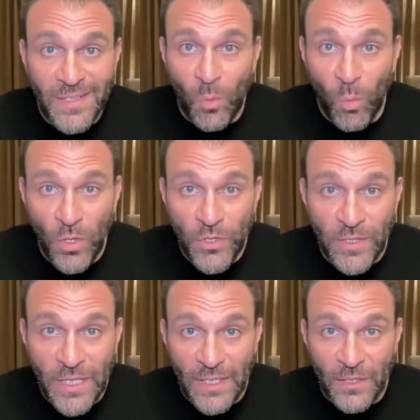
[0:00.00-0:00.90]

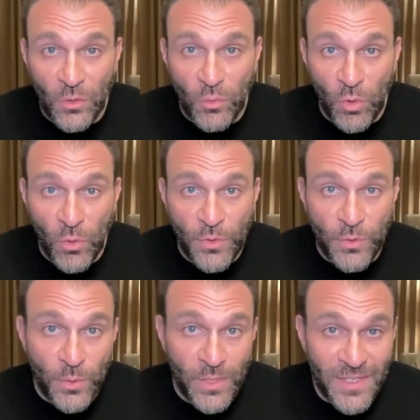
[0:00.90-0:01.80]
Wondering how to grow
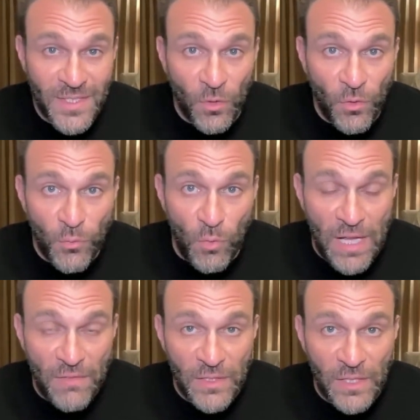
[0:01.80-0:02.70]
through it and still
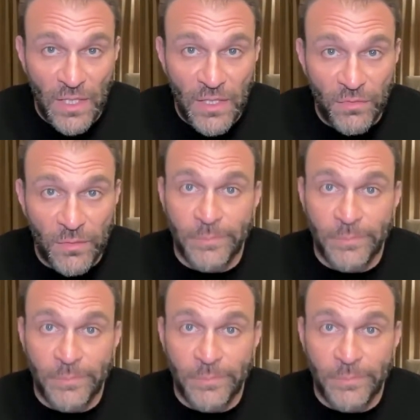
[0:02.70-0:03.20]
thrive in life?